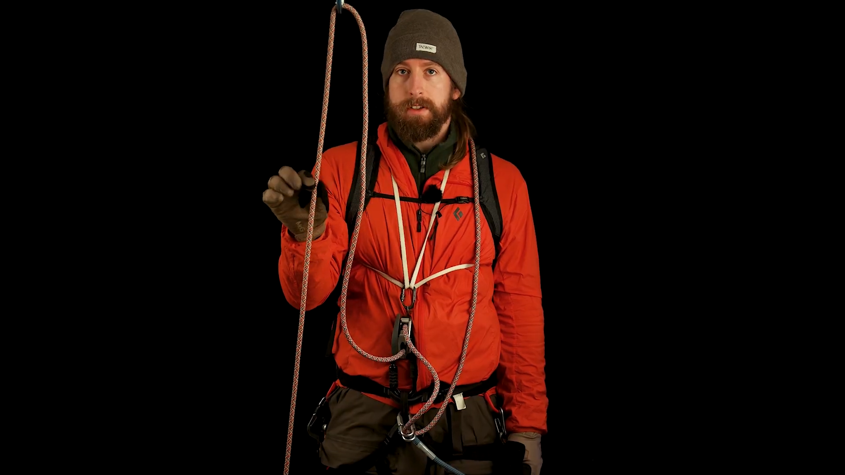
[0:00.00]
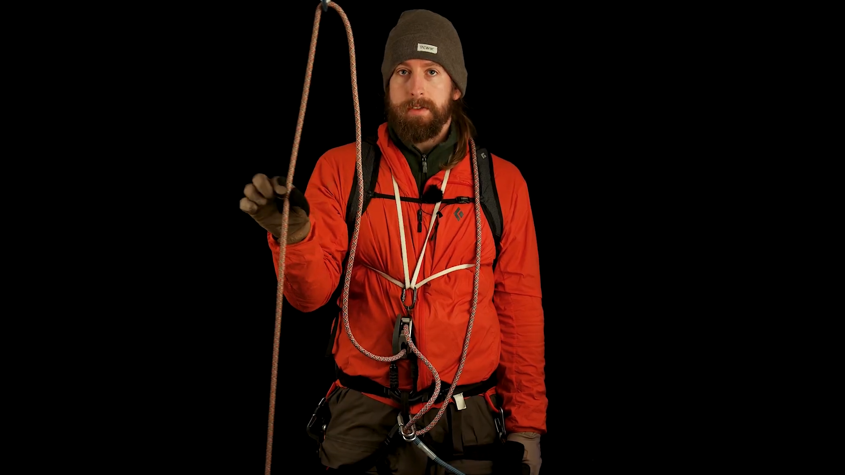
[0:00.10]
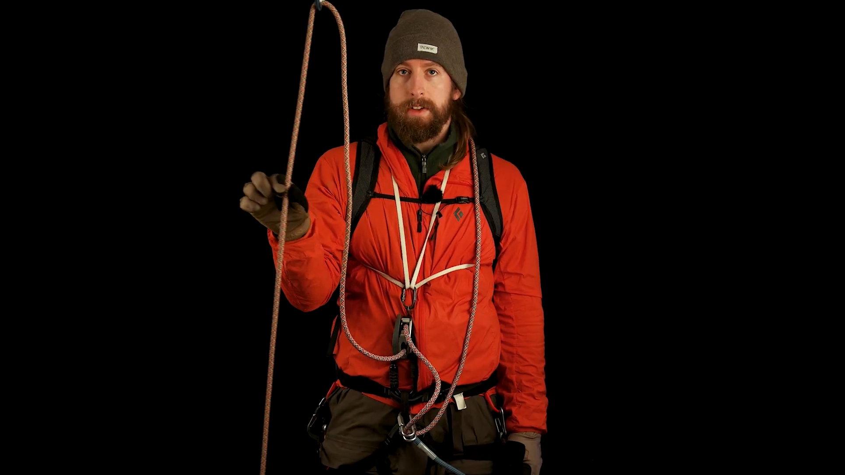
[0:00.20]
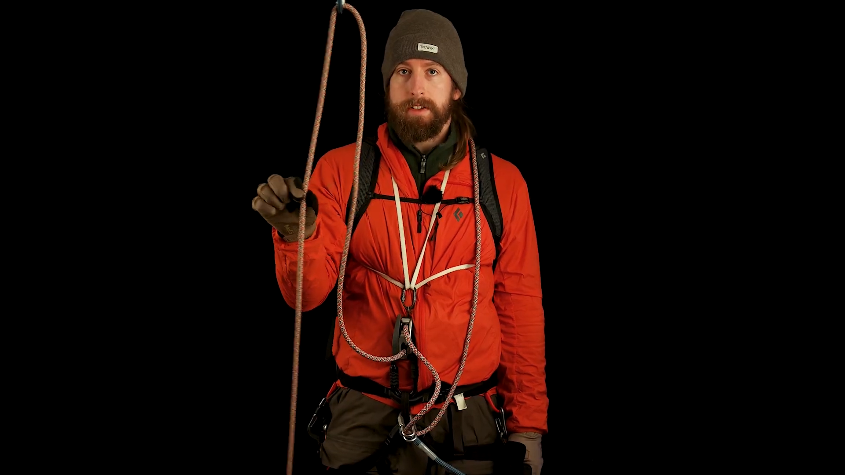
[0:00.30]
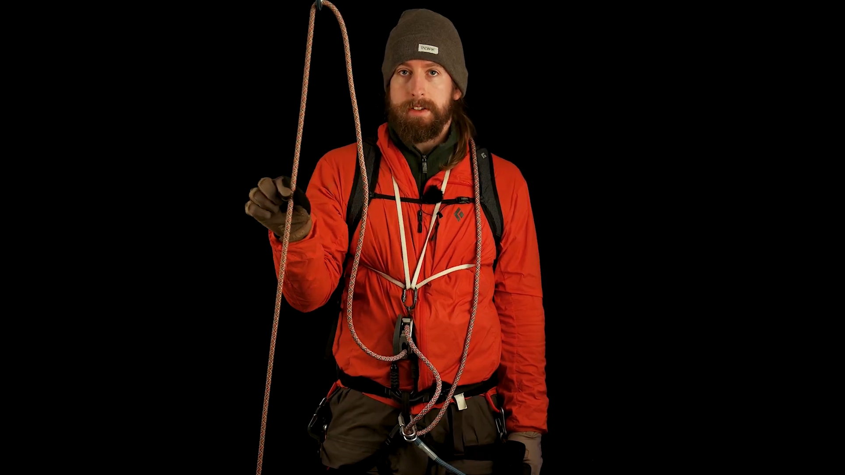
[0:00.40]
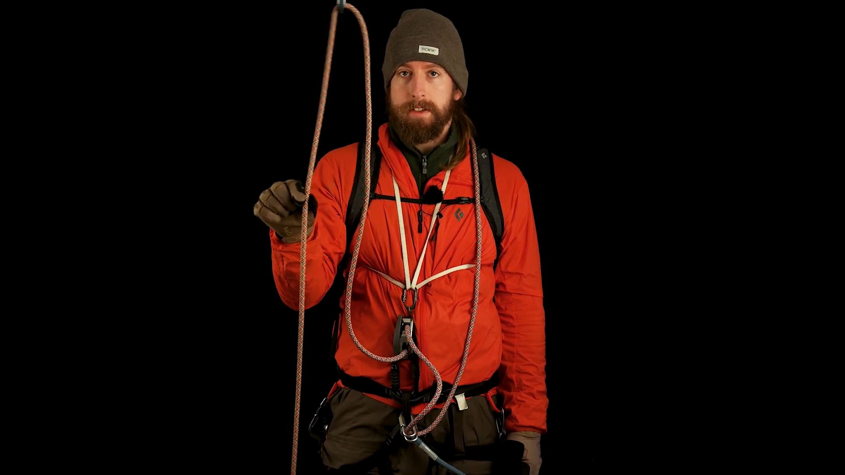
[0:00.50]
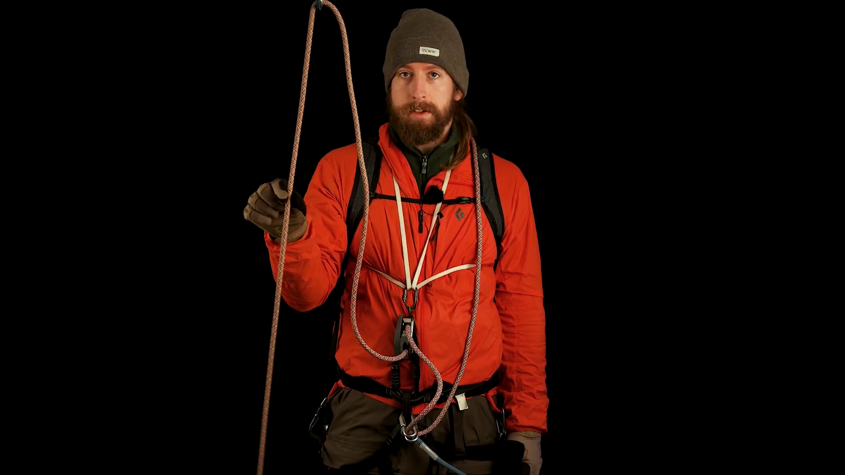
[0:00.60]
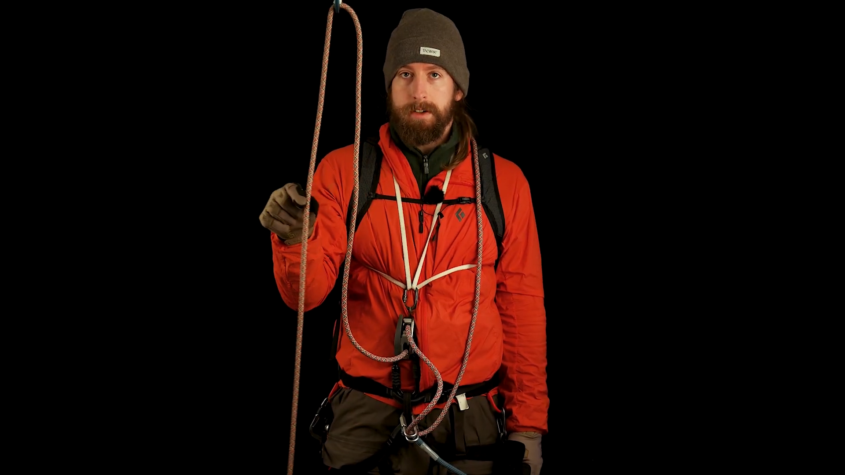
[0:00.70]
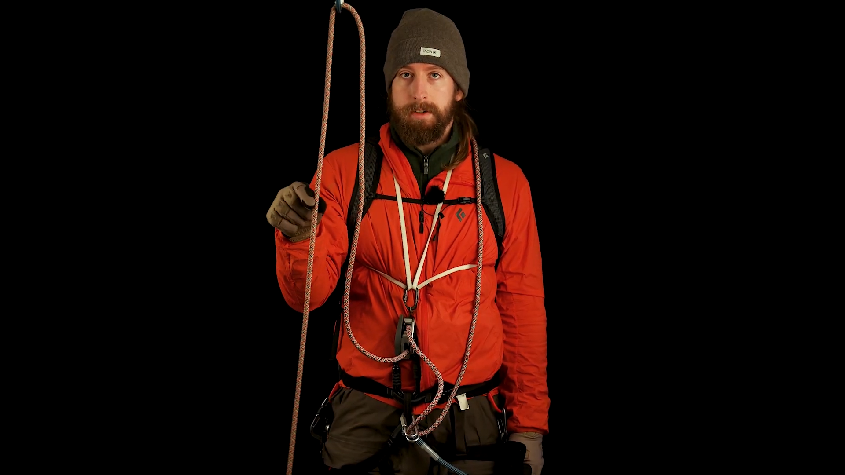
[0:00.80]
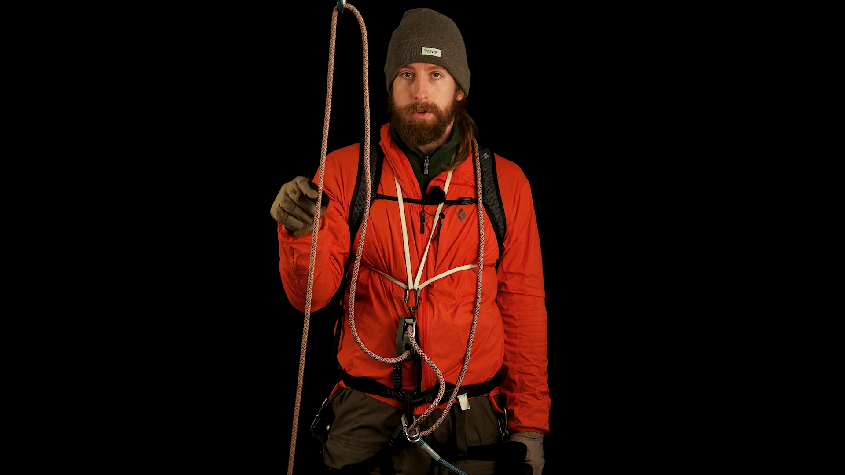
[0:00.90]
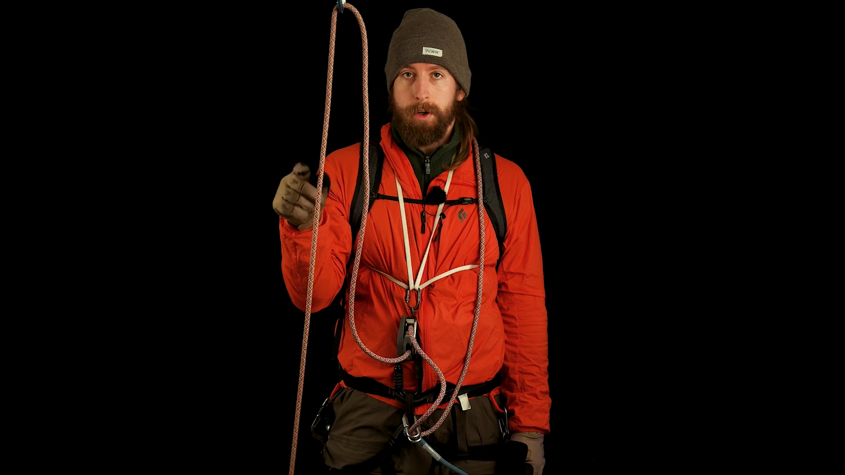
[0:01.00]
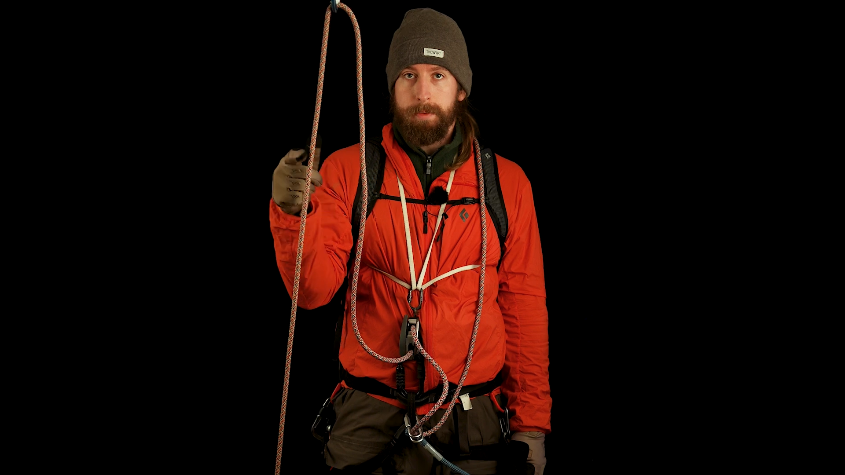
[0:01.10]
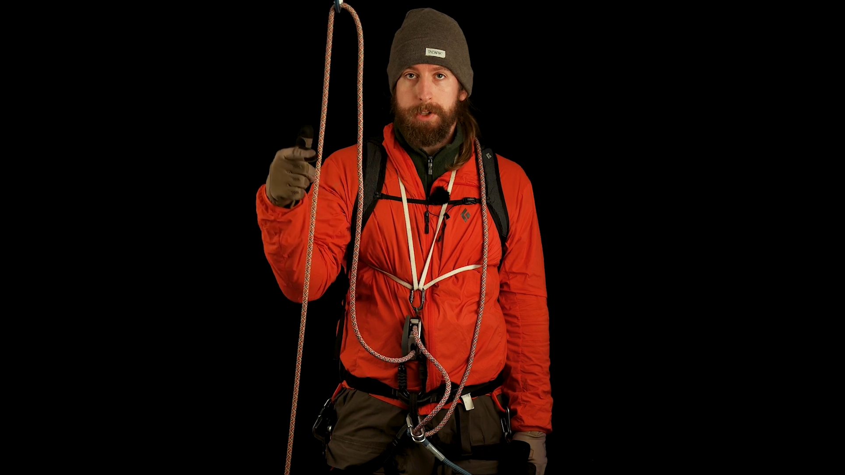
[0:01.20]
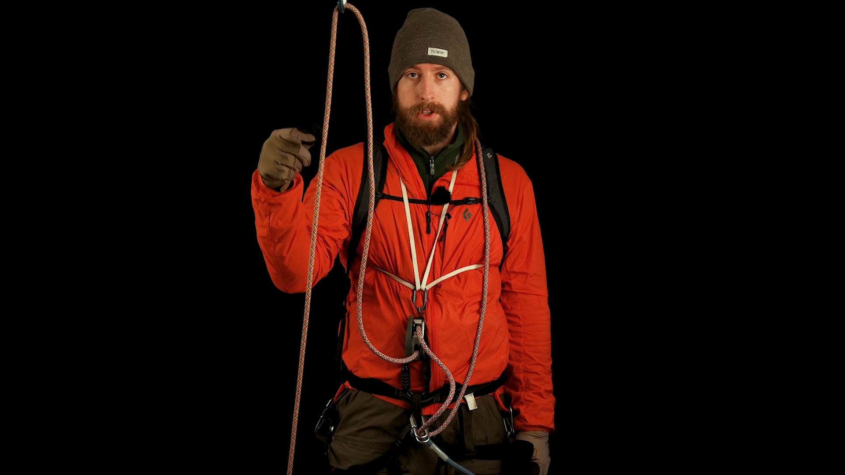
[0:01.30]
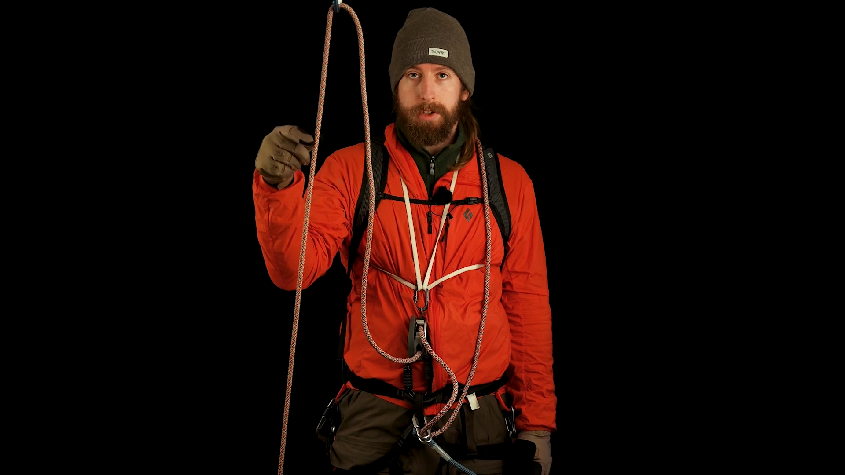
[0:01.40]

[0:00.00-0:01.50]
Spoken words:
So this is the rope which